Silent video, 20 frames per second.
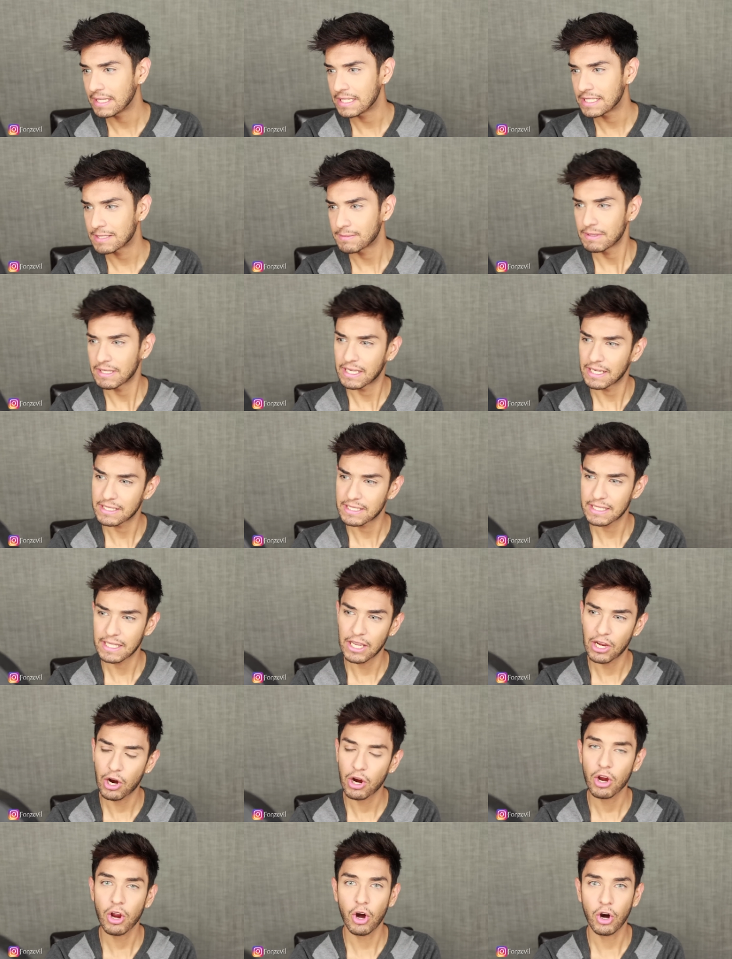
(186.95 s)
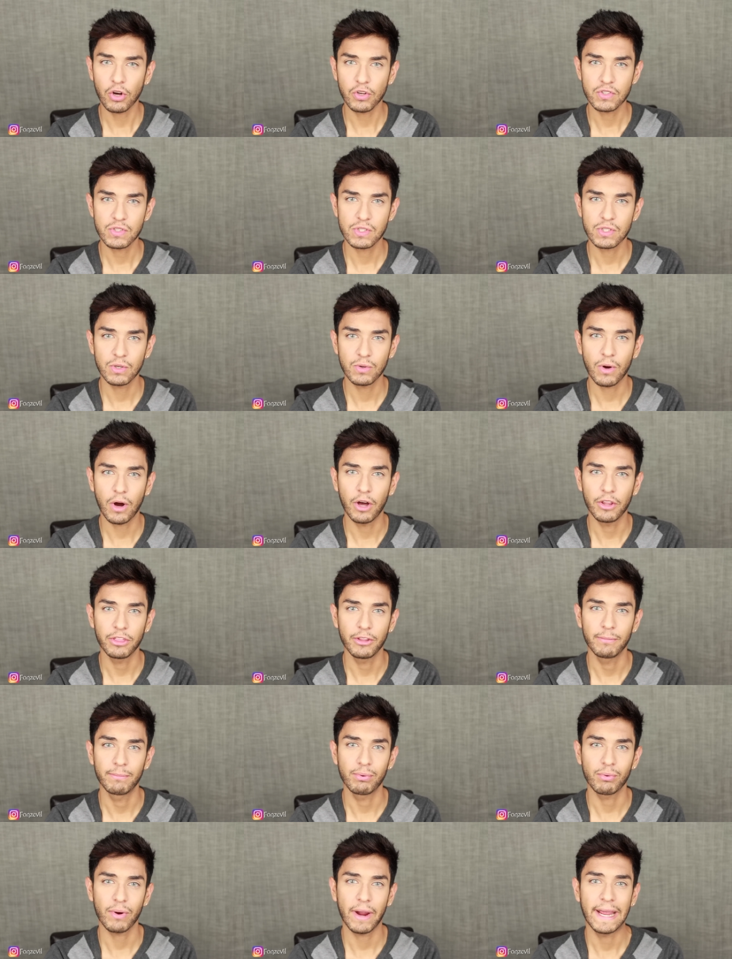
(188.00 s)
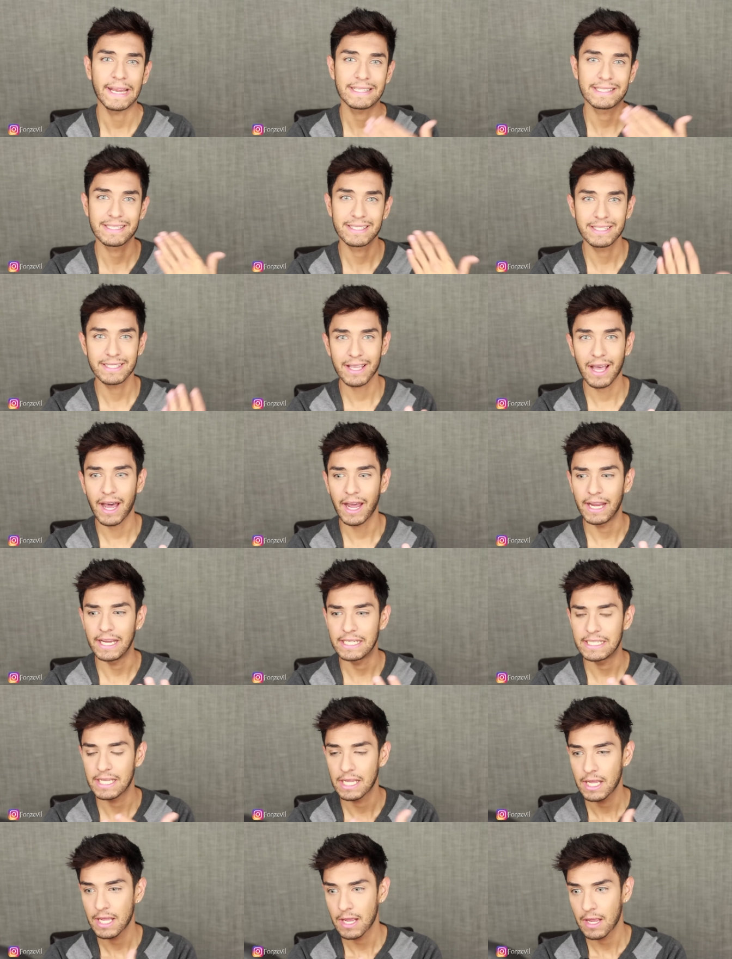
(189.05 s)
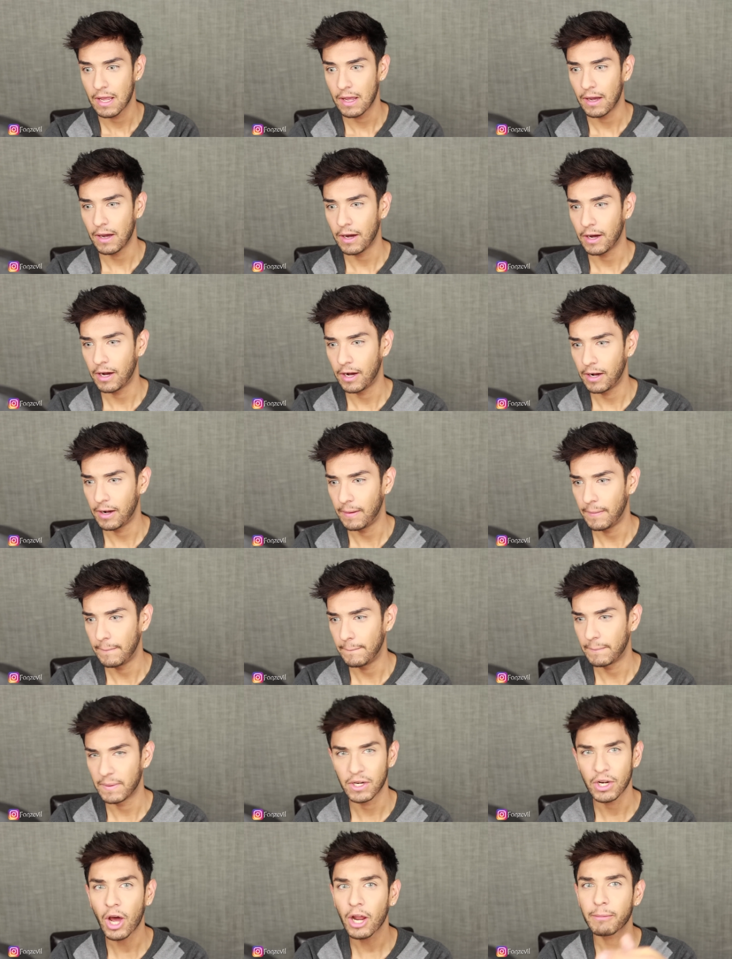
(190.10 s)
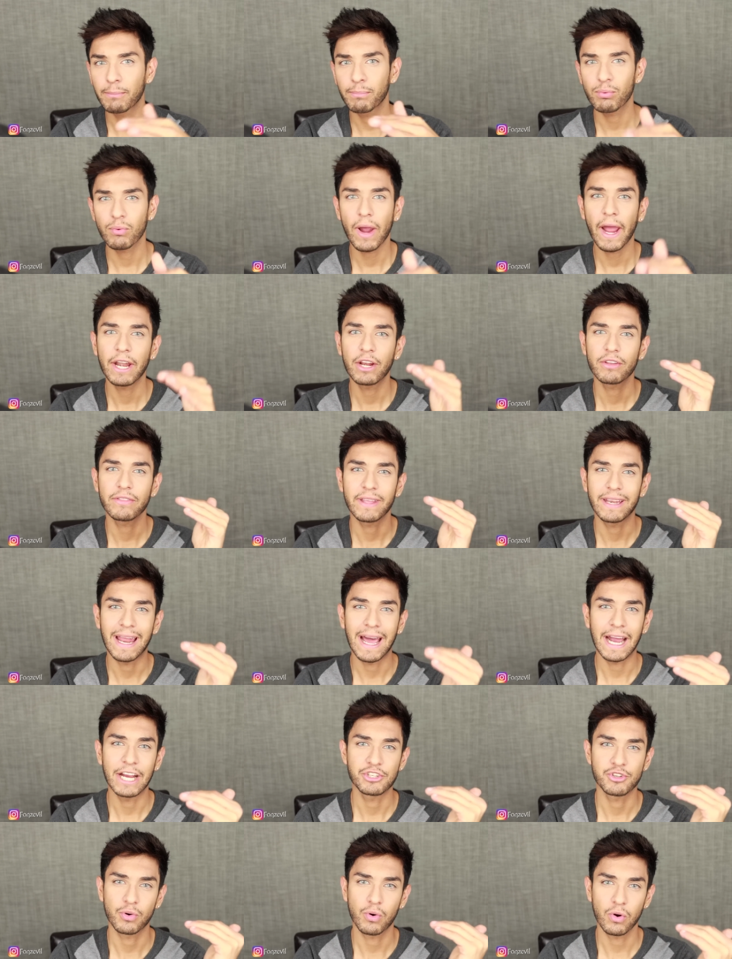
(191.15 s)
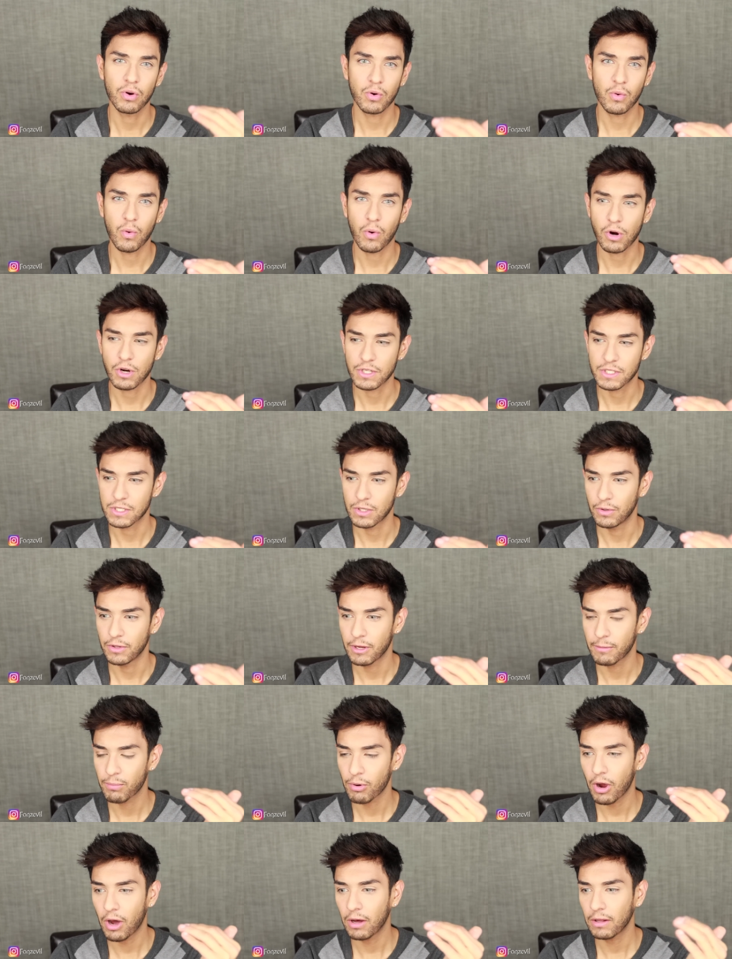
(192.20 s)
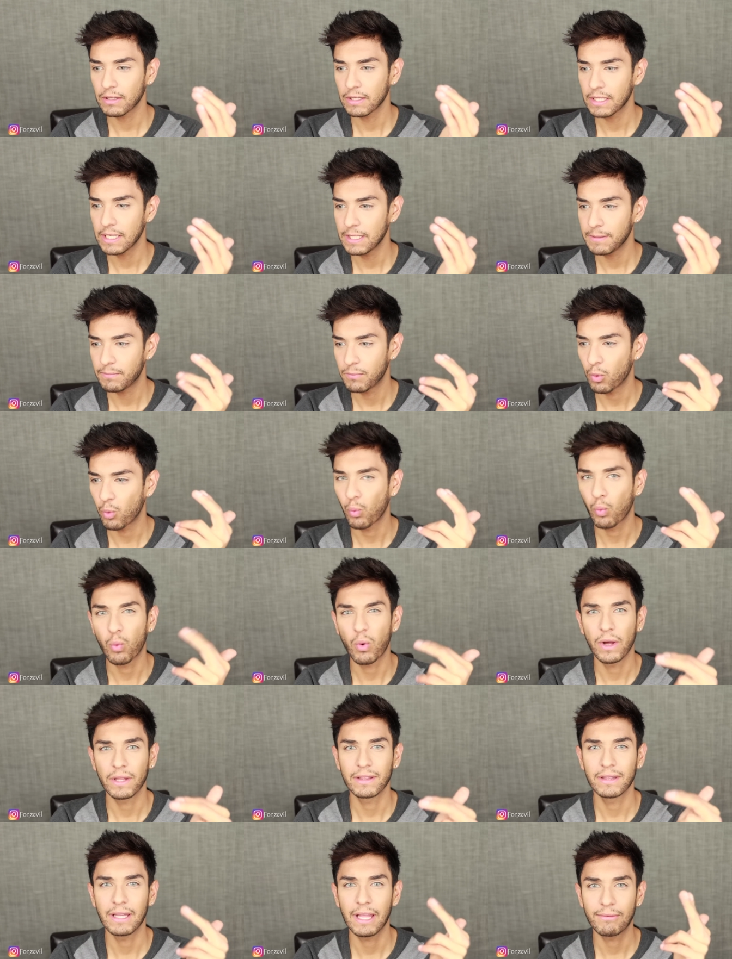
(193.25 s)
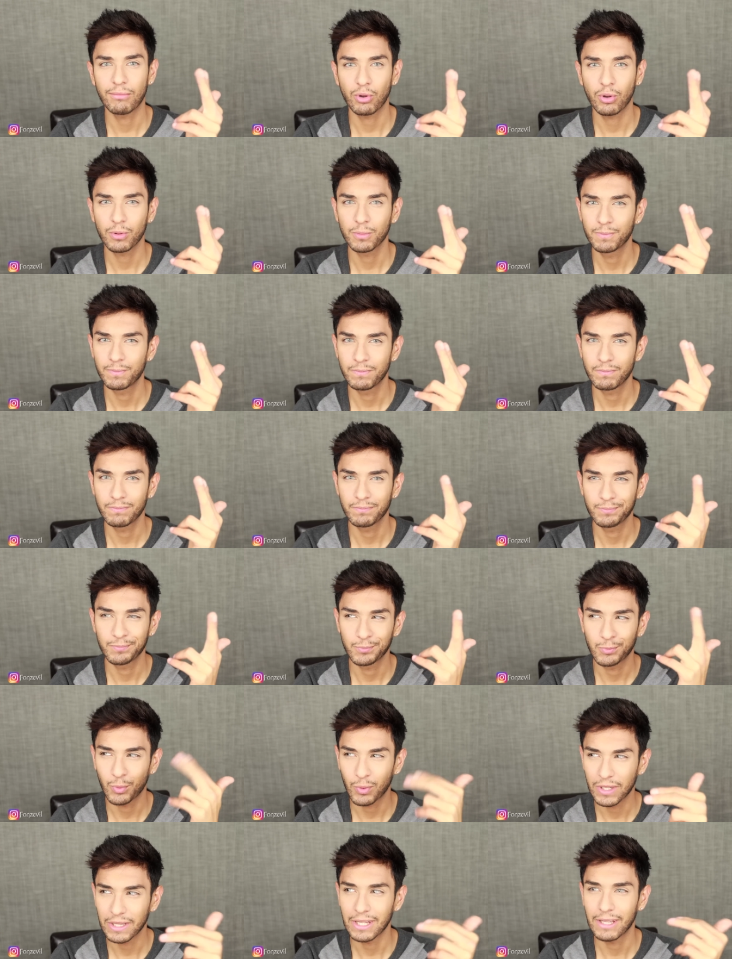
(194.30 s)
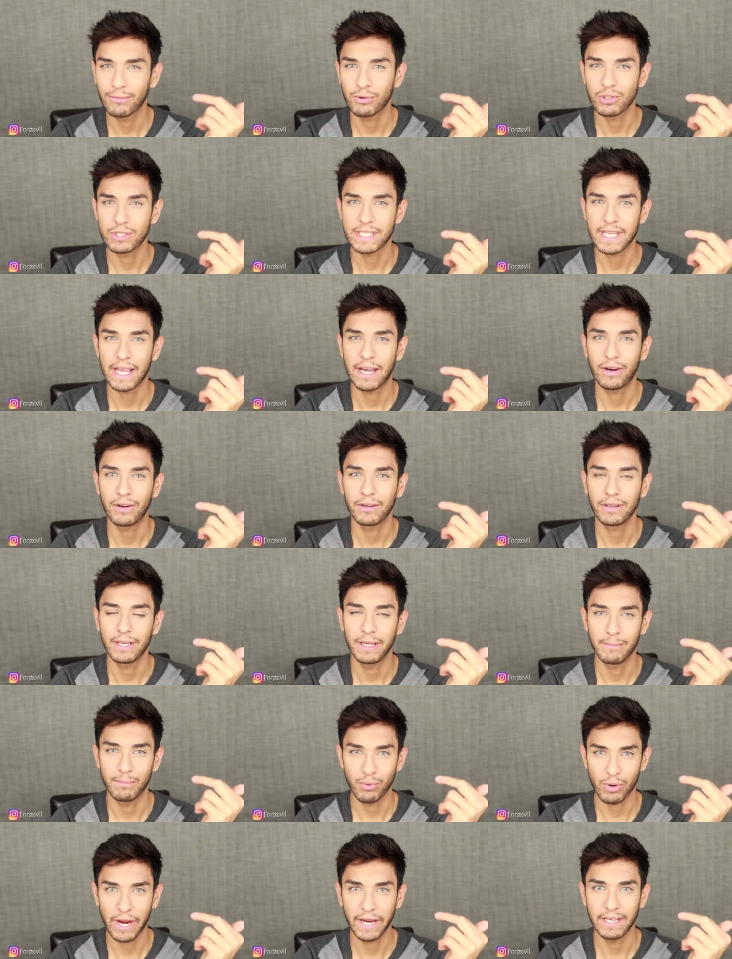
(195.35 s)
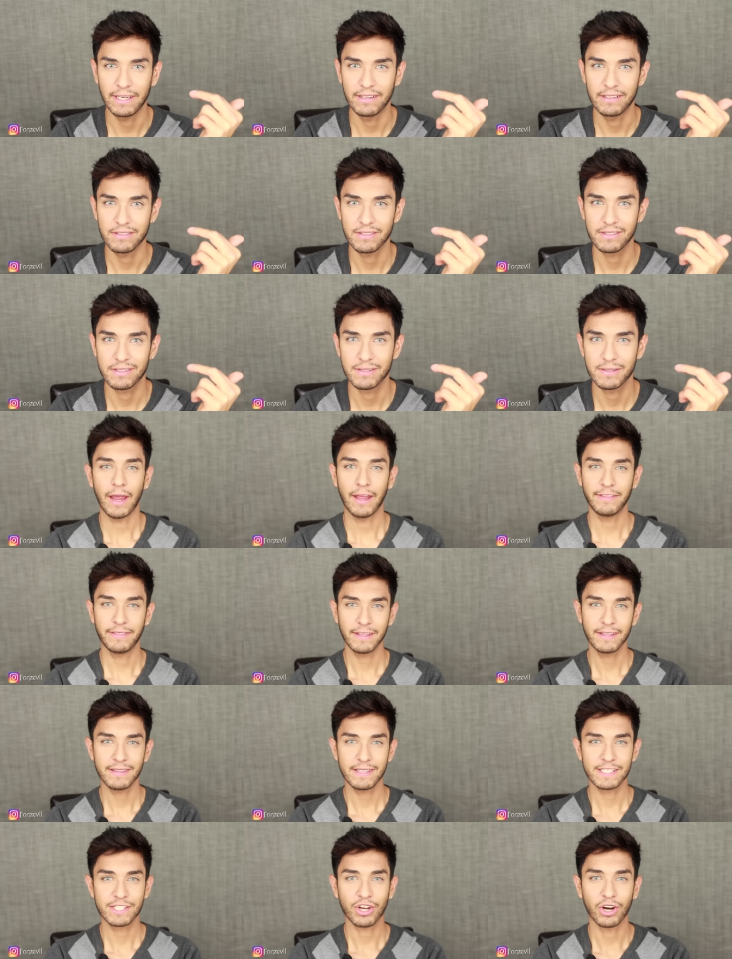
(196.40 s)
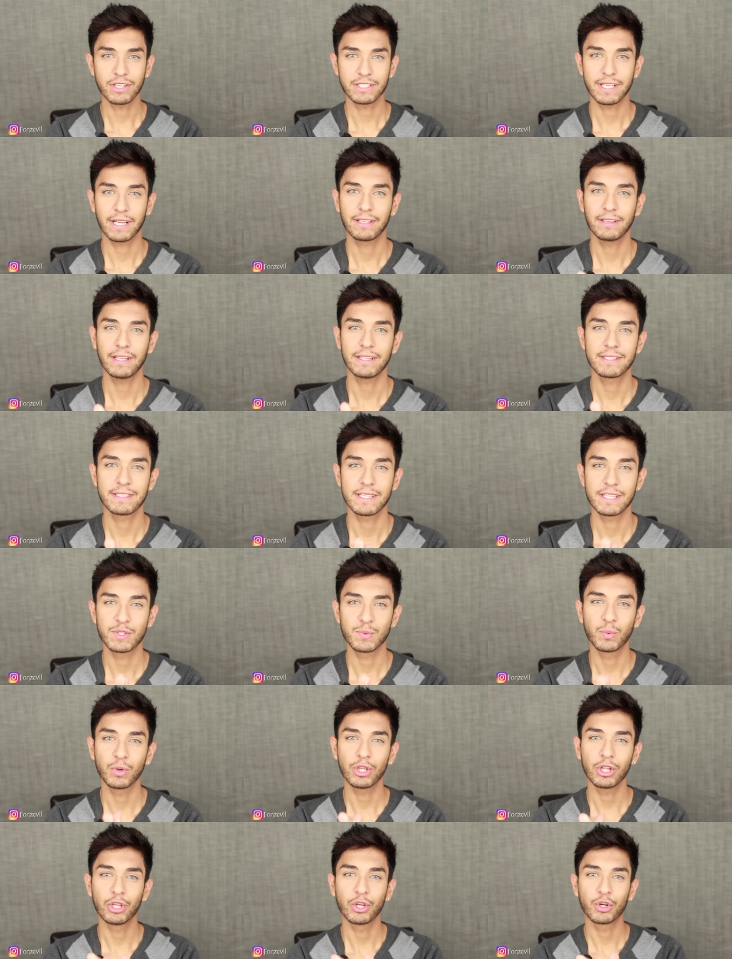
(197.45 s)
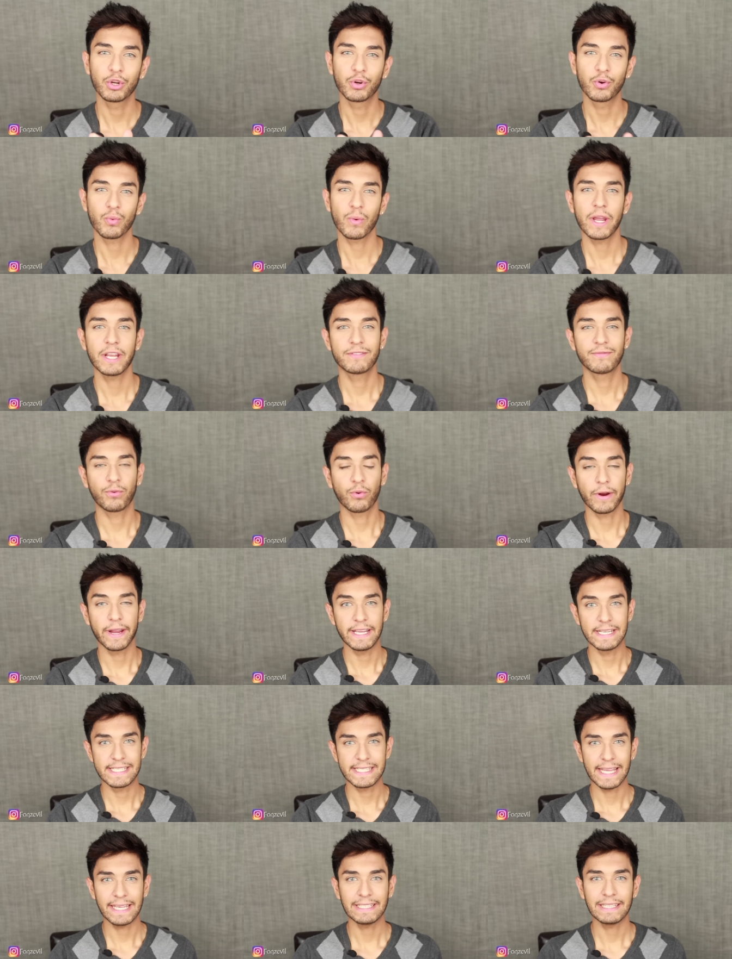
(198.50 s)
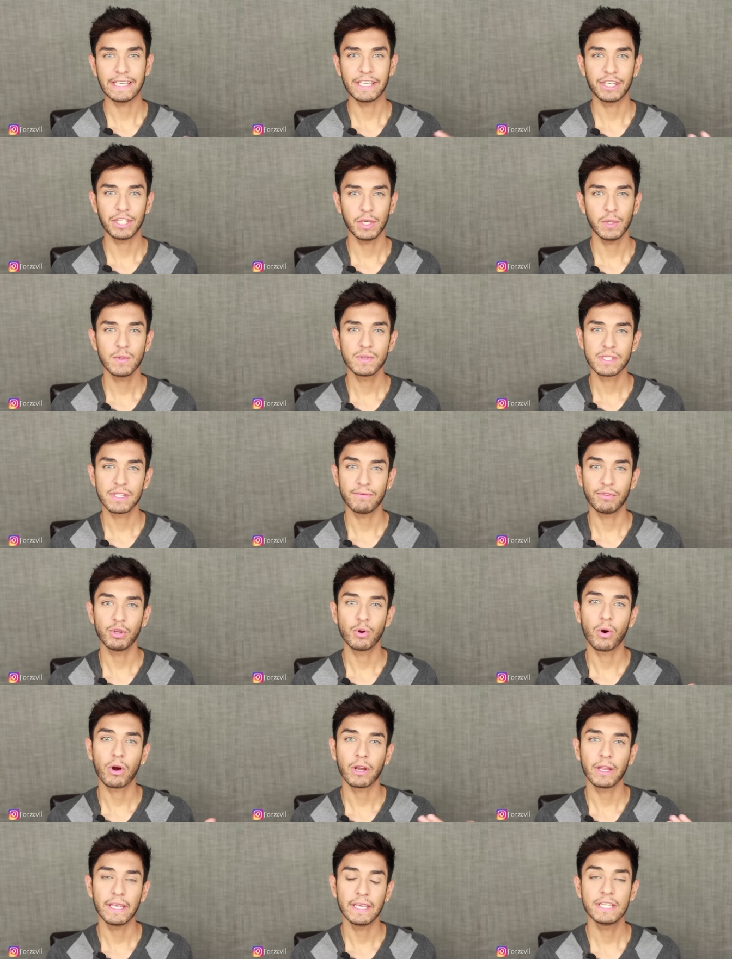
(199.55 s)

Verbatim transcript: these because they are also on the bright side, um, but not brighter than Hidrocor quartz. So they're probably one level one level down in brightness. I think these contact lenses would look great for a daily use if you are